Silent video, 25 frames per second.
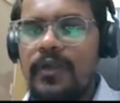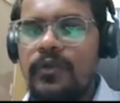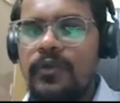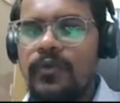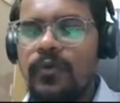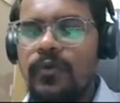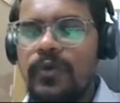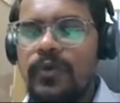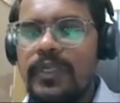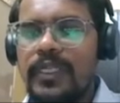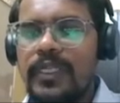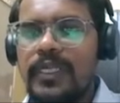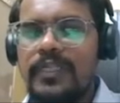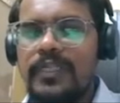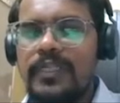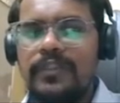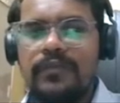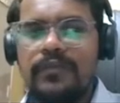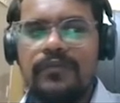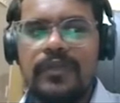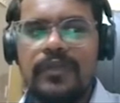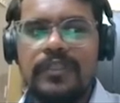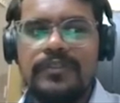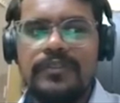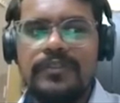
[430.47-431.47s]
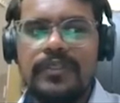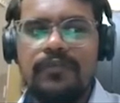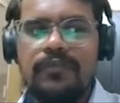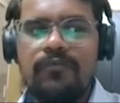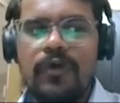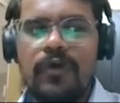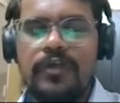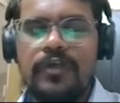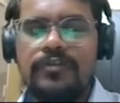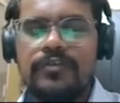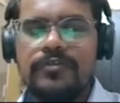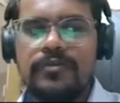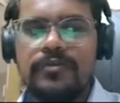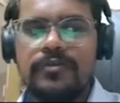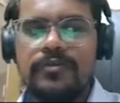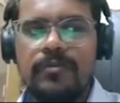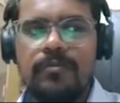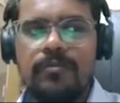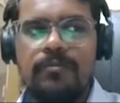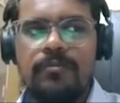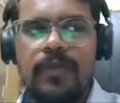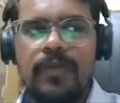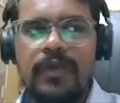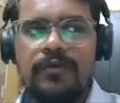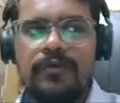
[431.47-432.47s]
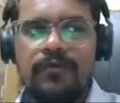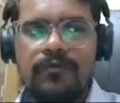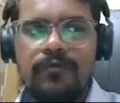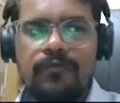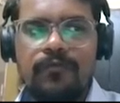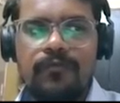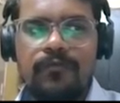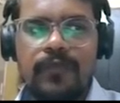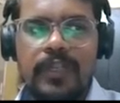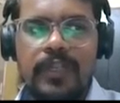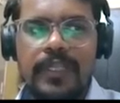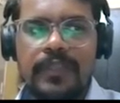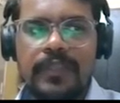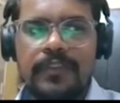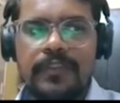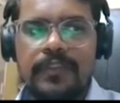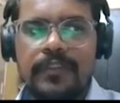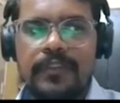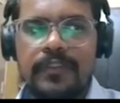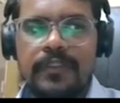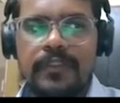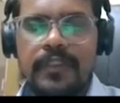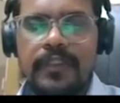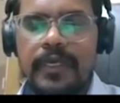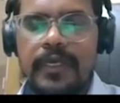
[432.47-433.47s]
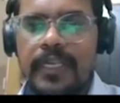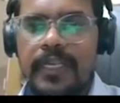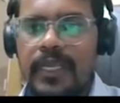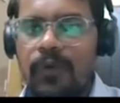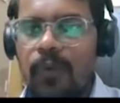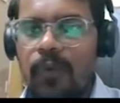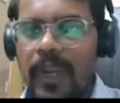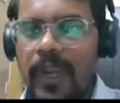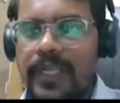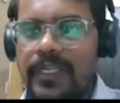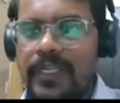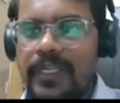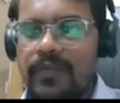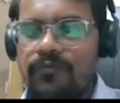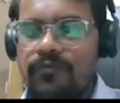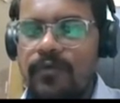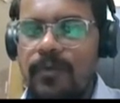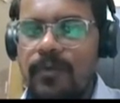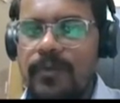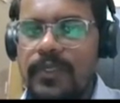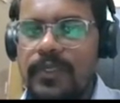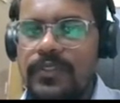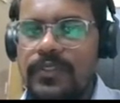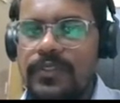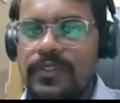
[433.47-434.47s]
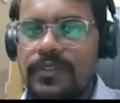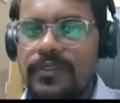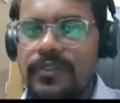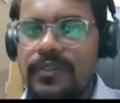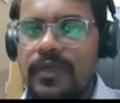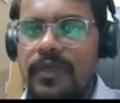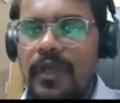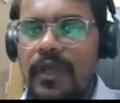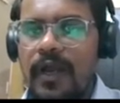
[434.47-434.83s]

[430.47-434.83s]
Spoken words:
to create the sales invoice by filling the required information